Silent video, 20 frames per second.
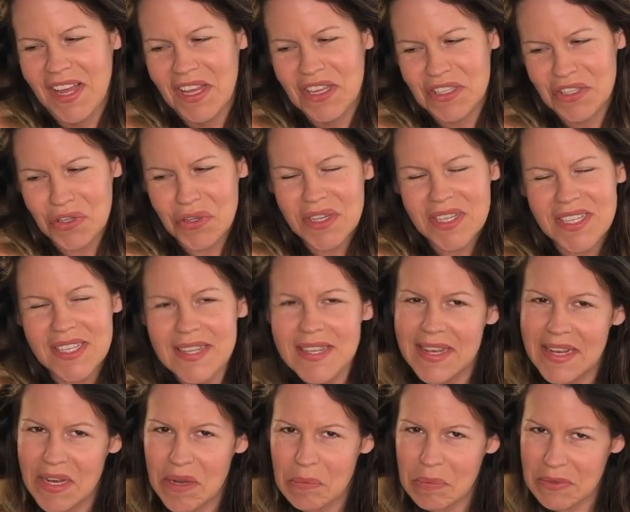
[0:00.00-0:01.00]
So he did
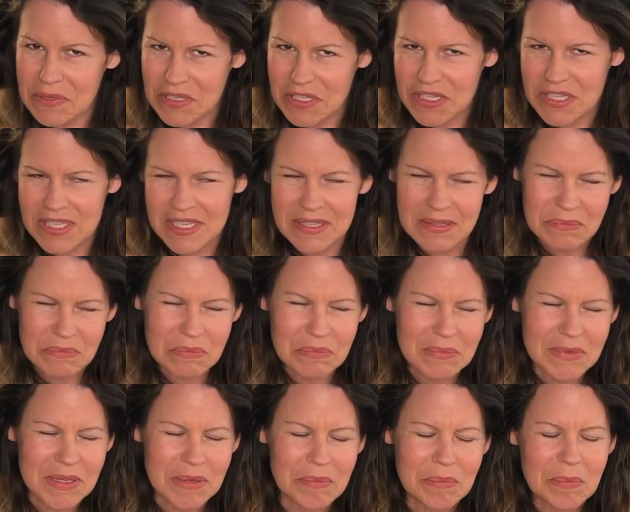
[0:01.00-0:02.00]
end up pushing
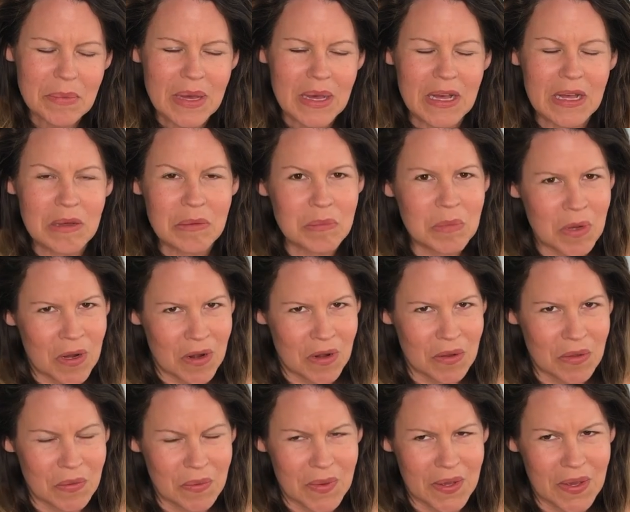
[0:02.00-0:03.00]
me part of
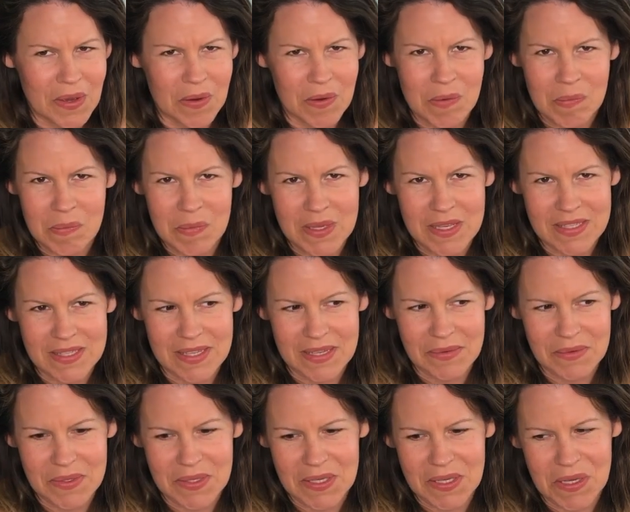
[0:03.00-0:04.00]
the way home because I
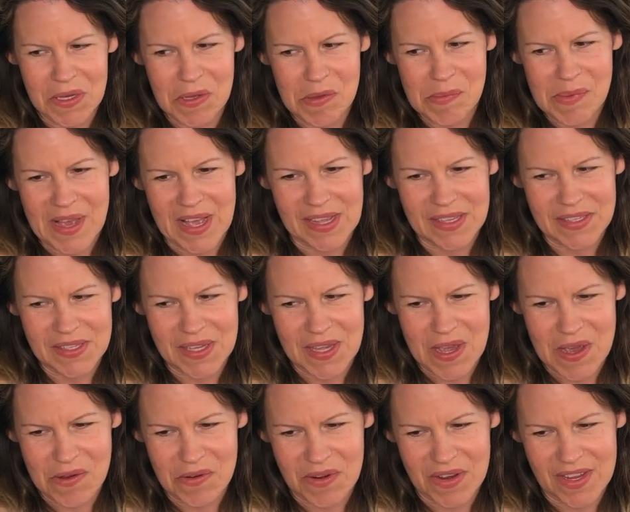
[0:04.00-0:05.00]
was like all
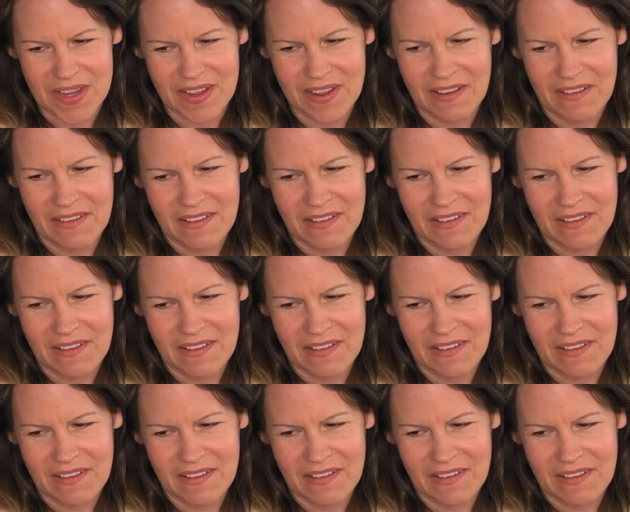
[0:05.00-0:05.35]
passy-outy.